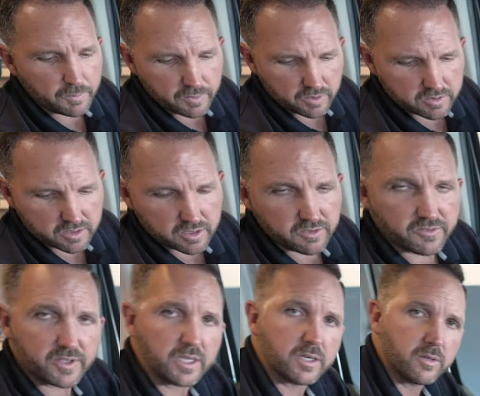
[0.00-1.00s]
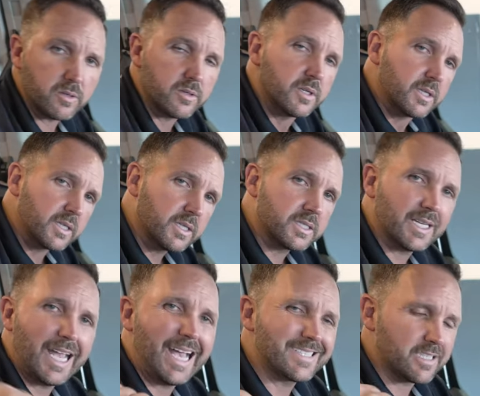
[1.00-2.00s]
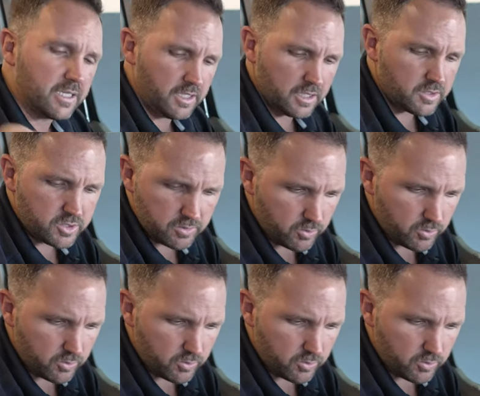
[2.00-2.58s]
built into the vehicle because it has a hitch.